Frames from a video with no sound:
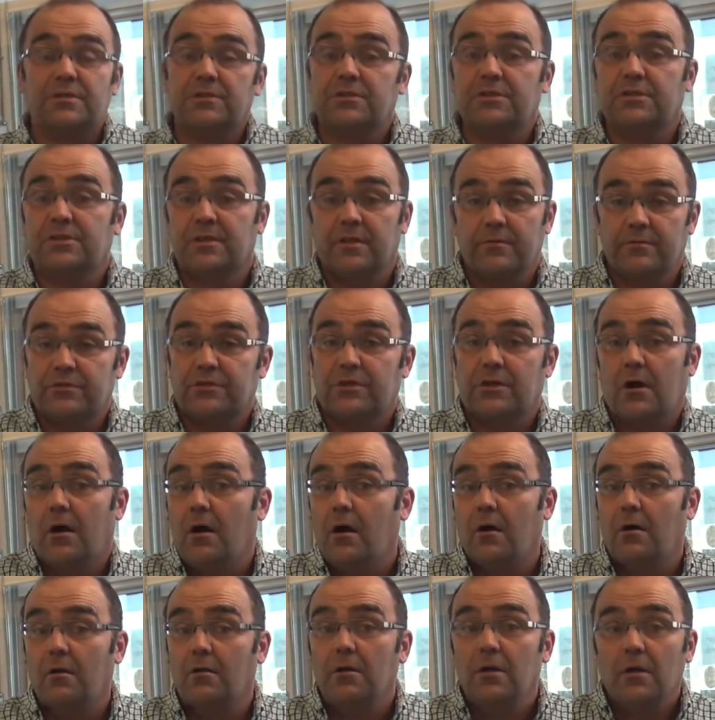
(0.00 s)
Just give us a
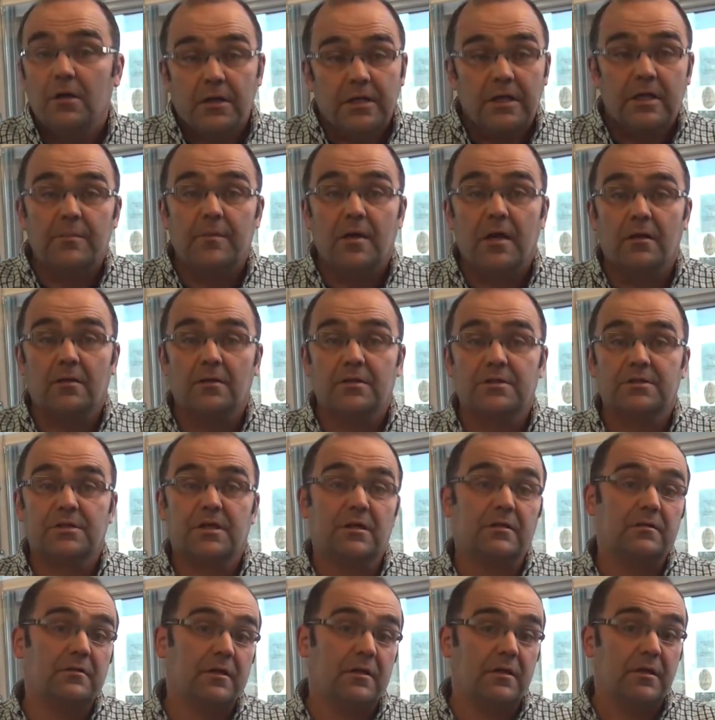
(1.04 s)
call, email us
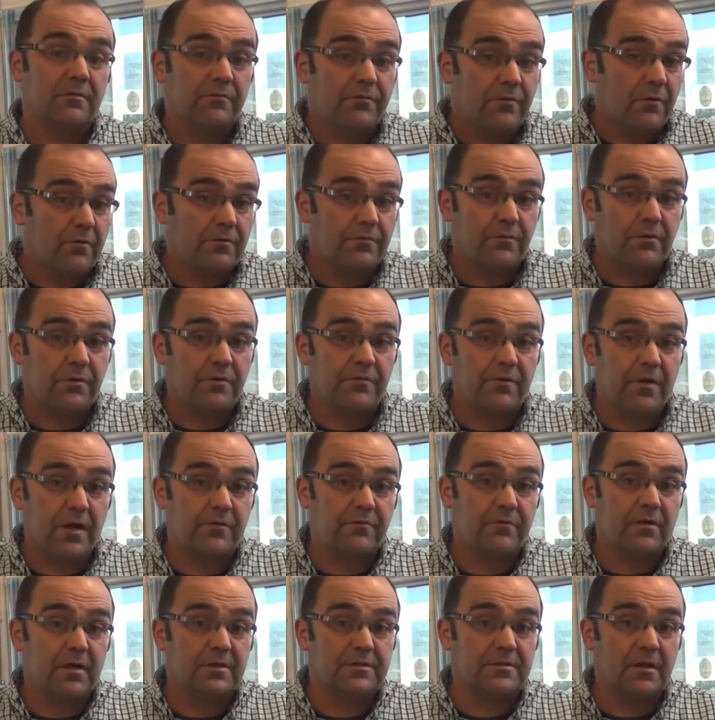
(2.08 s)
at
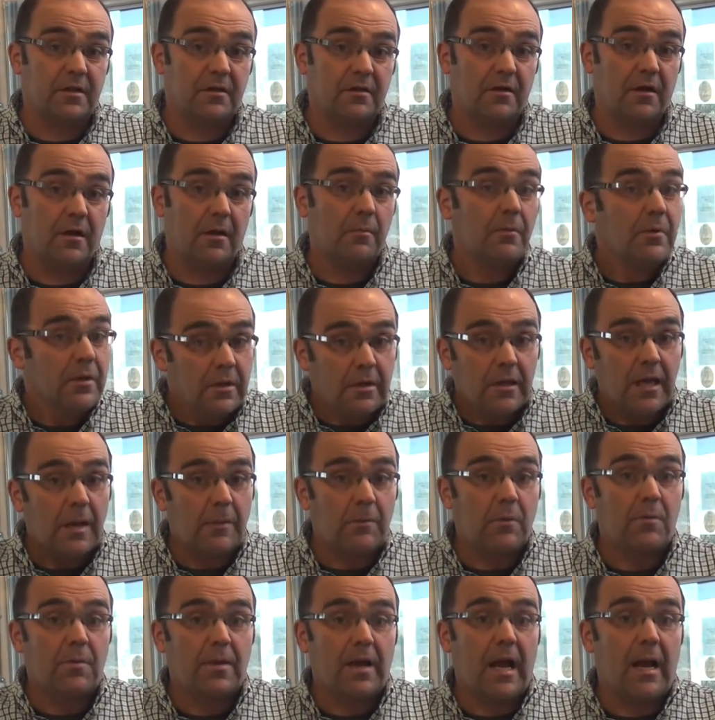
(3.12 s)
info@45drives.com, and
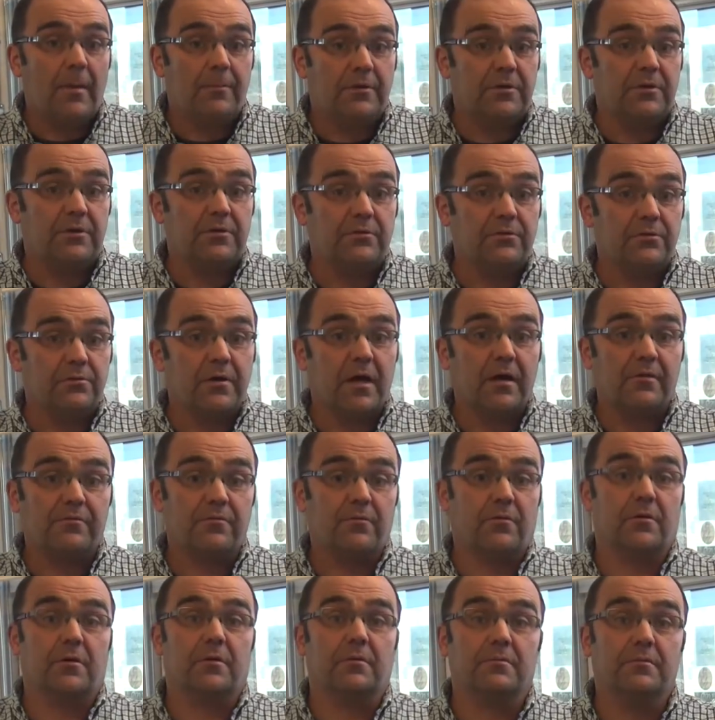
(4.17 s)
we'll be happy to do that
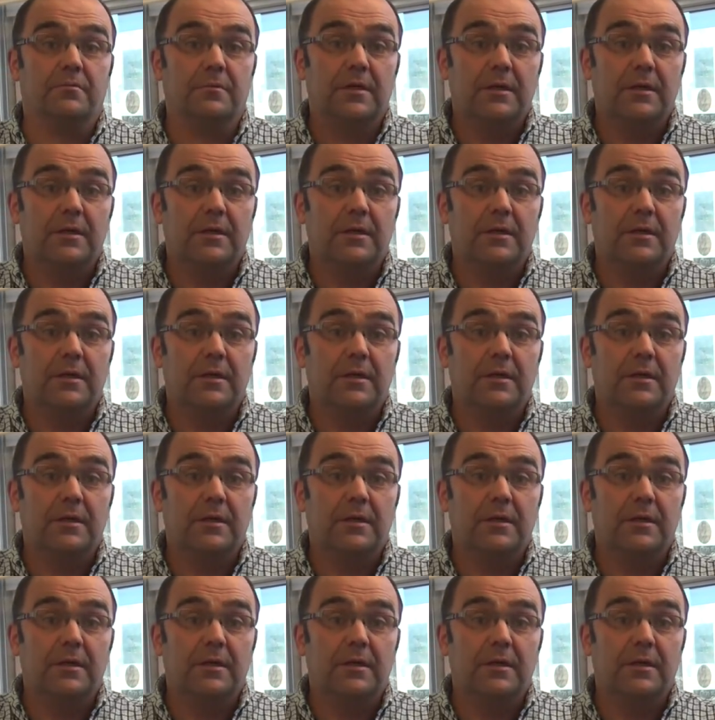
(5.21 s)
for you.